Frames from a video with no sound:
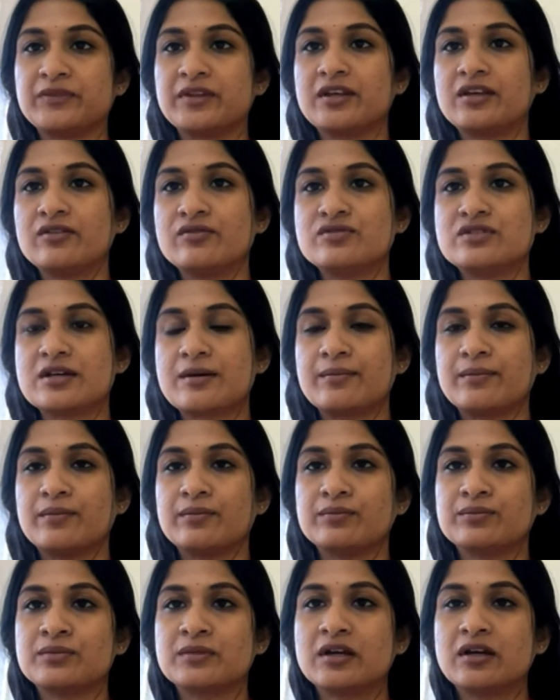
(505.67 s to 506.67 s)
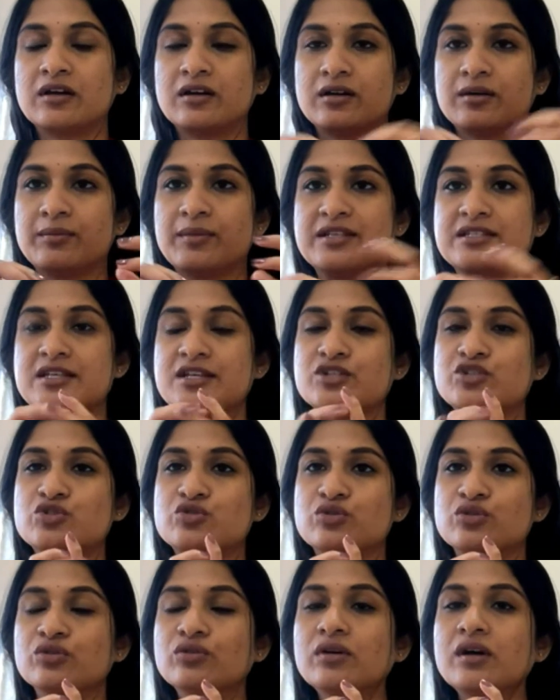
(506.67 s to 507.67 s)
give some message
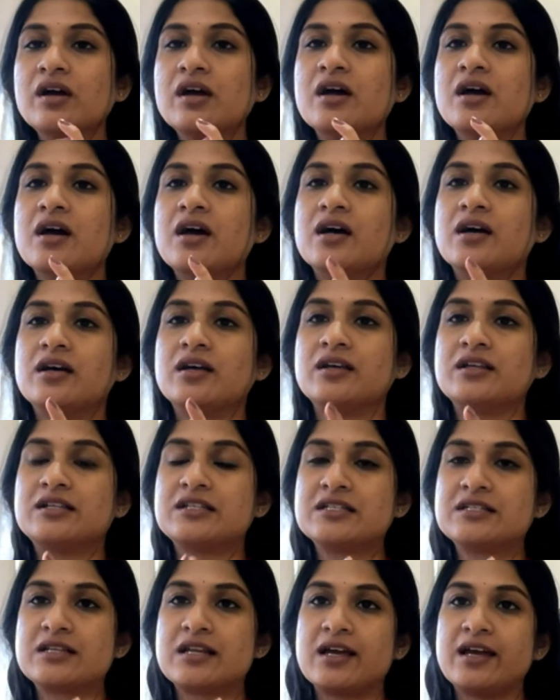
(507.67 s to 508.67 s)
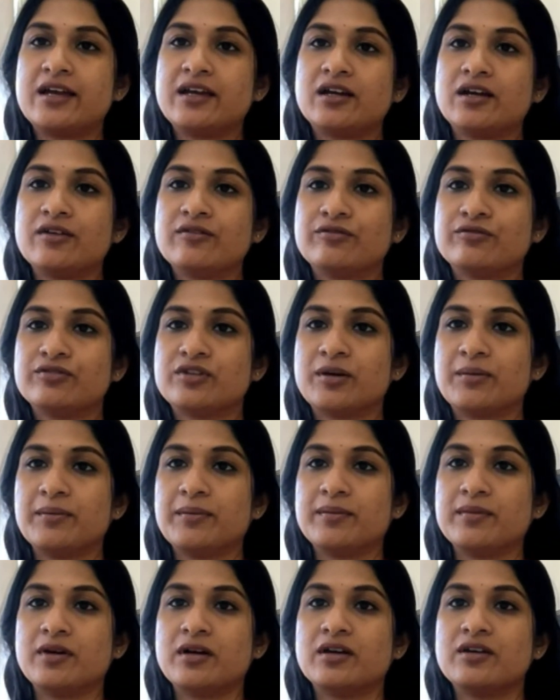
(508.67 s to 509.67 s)
to you. It is like
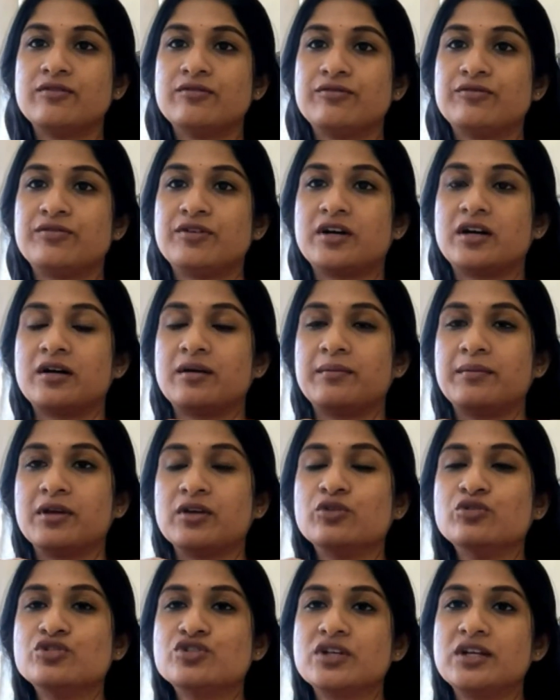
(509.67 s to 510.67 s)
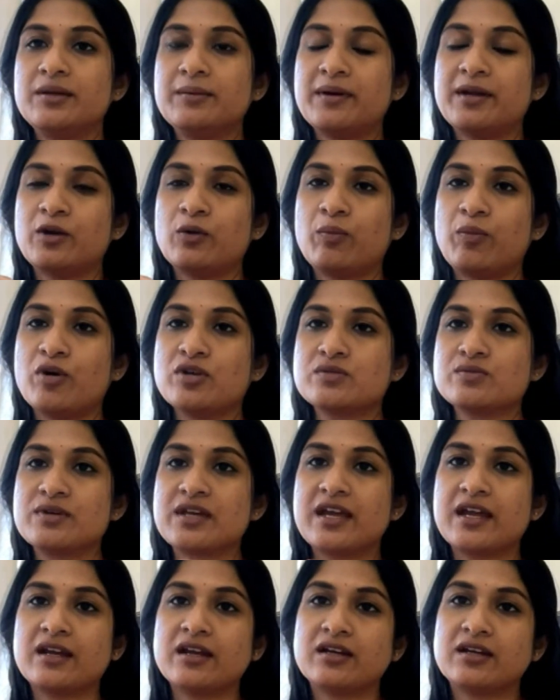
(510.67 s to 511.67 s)
if usually menopause we
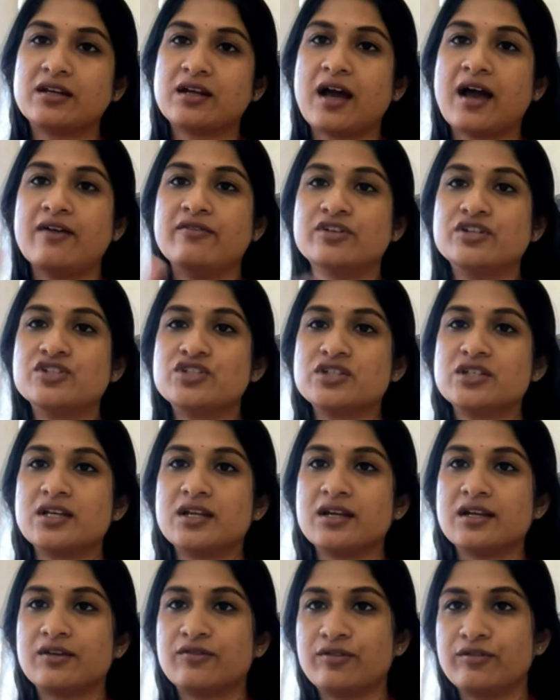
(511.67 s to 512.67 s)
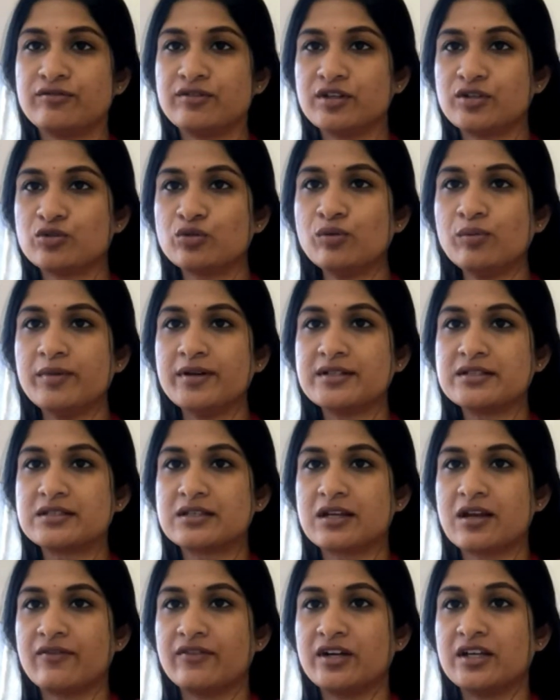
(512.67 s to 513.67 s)
get at average Indian at 52, but
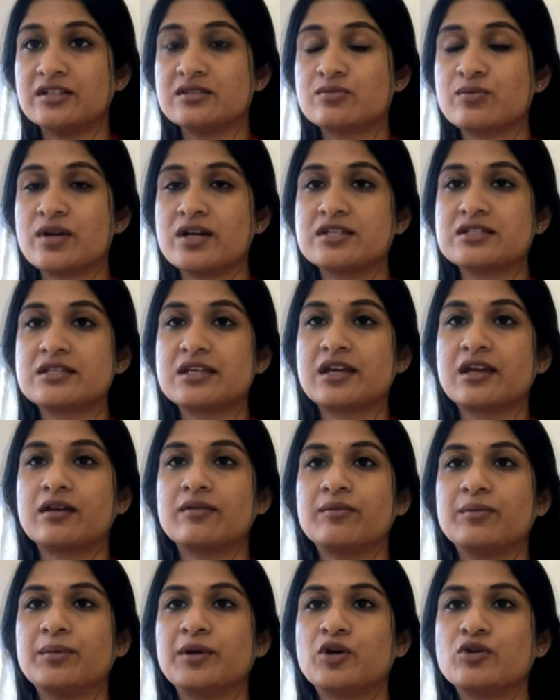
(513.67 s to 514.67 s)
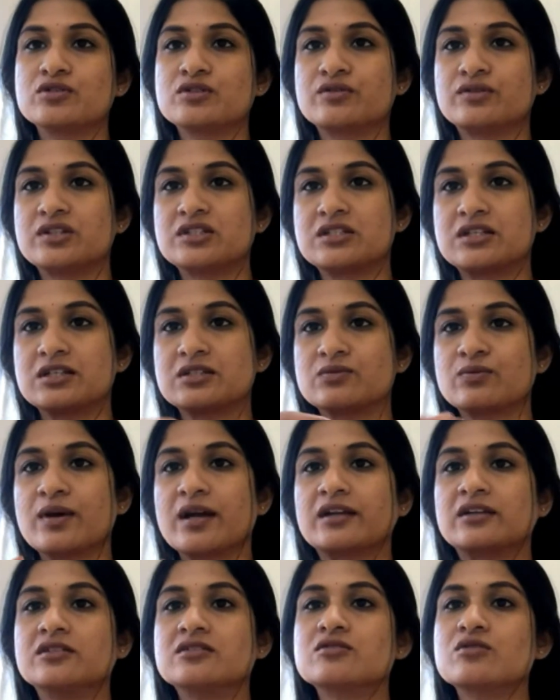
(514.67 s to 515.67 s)
nowadays we are saying because of the stress
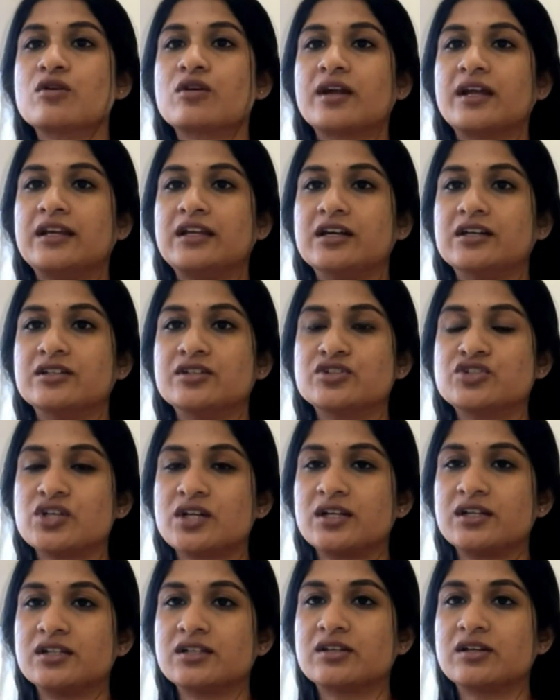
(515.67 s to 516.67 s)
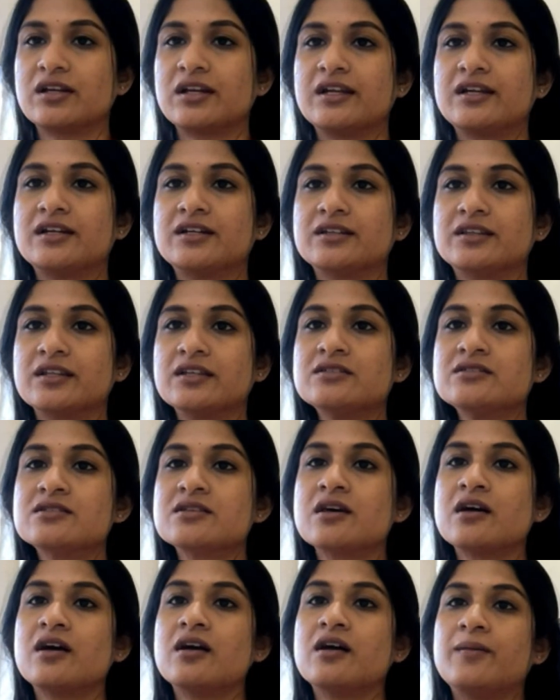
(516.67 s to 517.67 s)
factors or any other genetic related things,
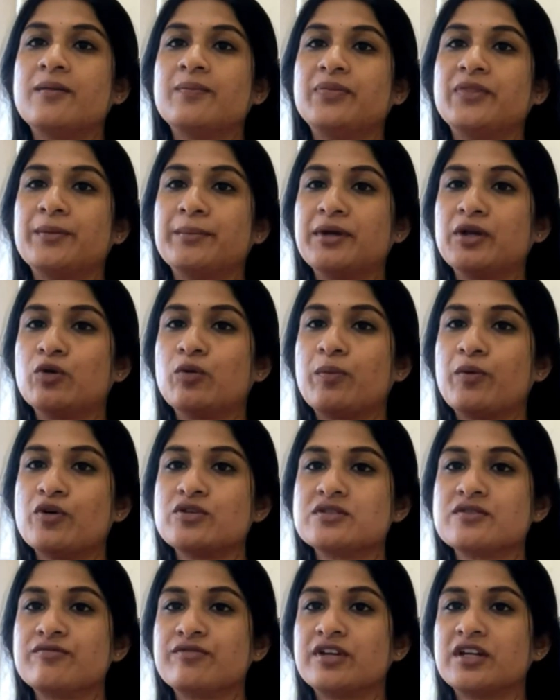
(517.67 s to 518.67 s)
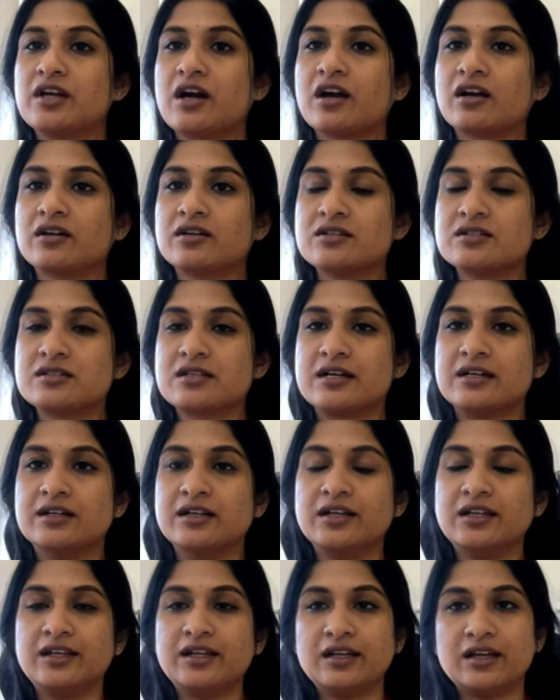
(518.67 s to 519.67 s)
the menopause, if it occurs
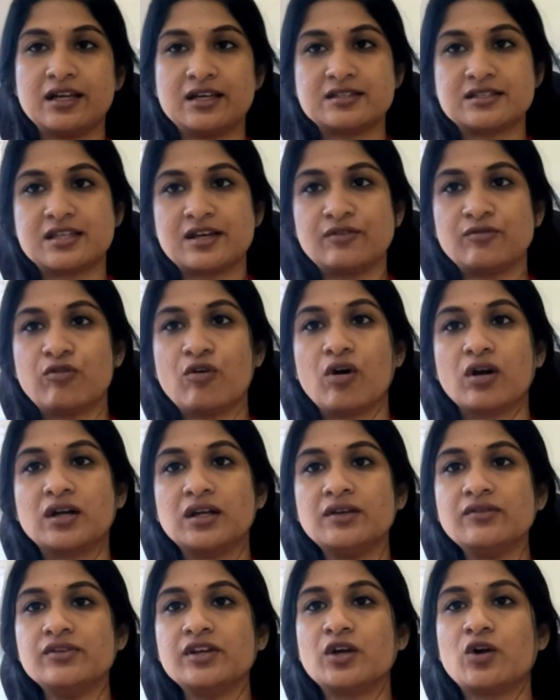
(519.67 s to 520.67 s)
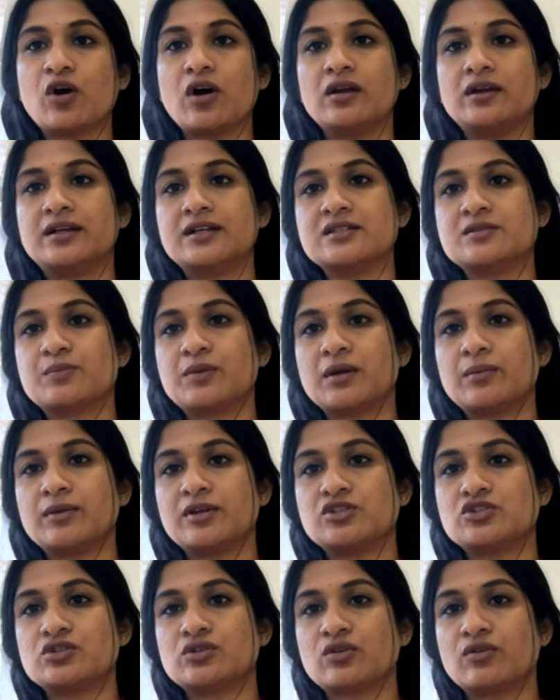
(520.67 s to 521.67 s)
early less than 40, we call it as
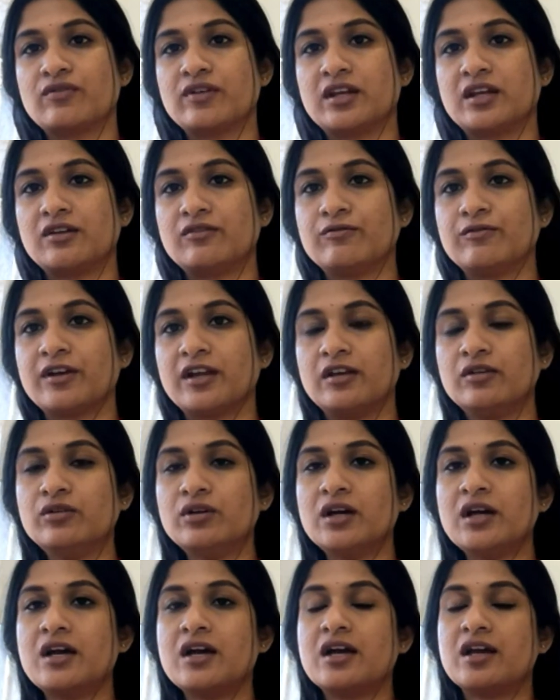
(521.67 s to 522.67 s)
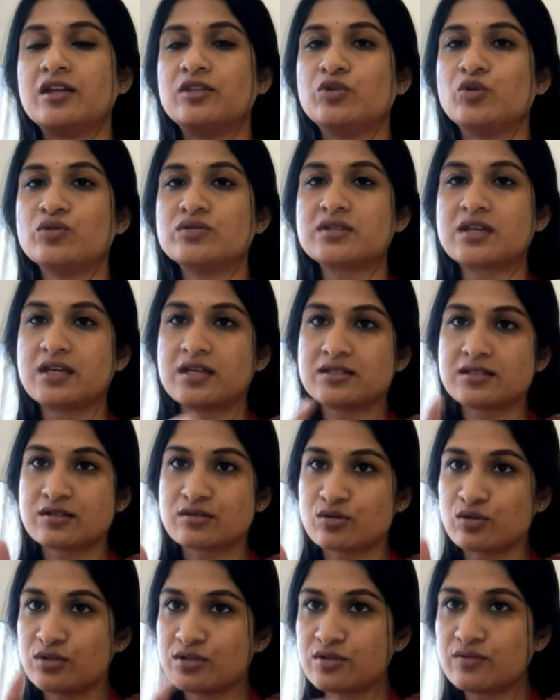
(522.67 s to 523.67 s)
premature ovarian failure. In those
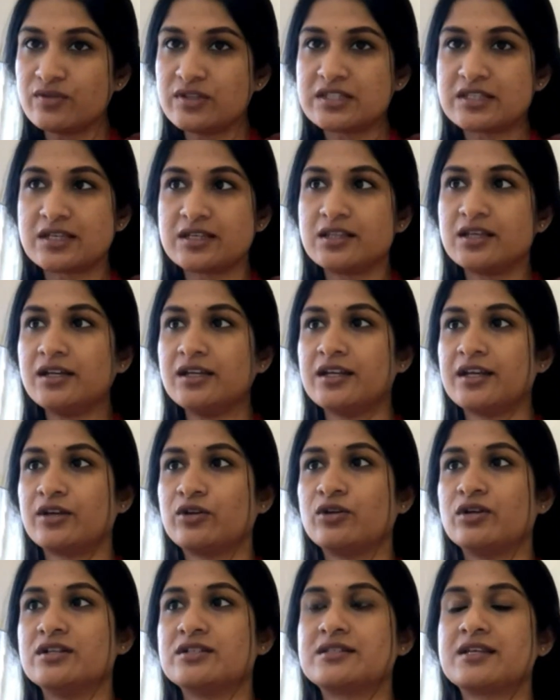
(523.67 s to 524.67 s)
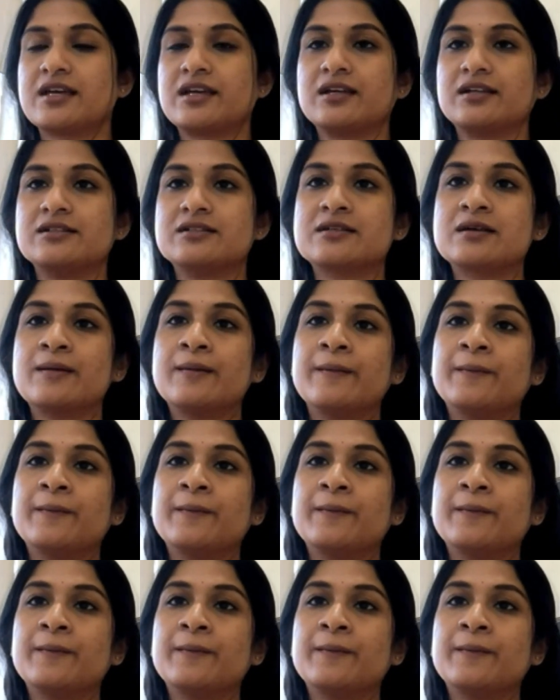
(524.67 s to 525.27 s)
cases also we see the irregular cycles.